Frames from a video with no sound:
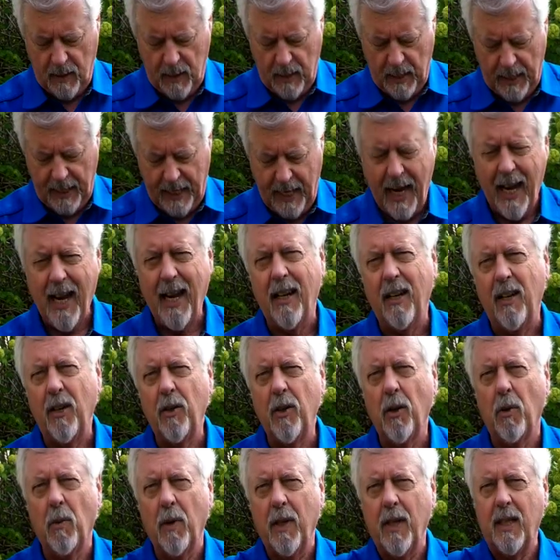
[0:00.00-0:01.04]
Again, you
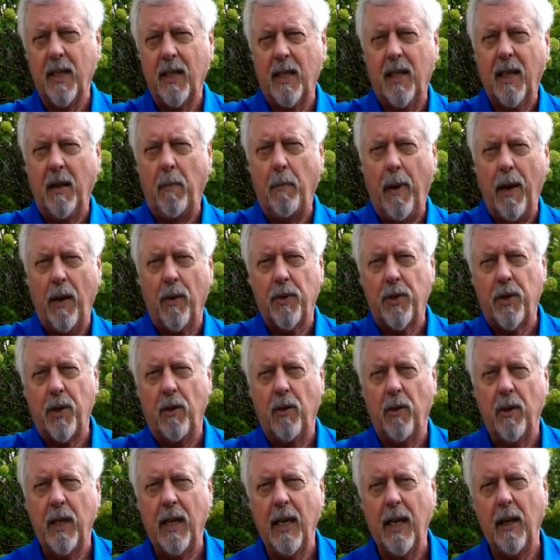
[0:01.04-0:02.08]
don't want this thing bouncing
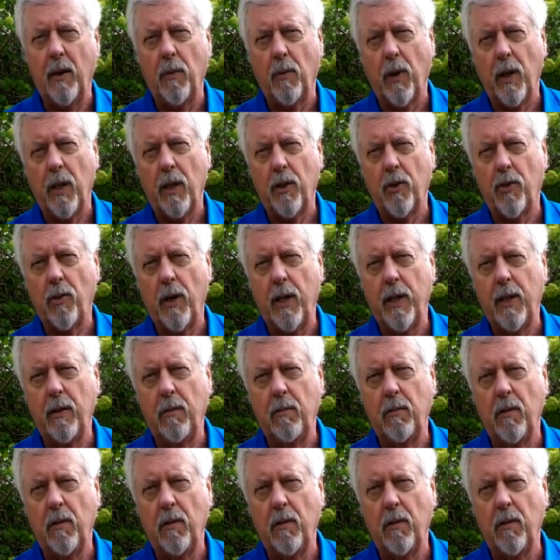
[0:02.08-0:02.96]
on the end while you're trying to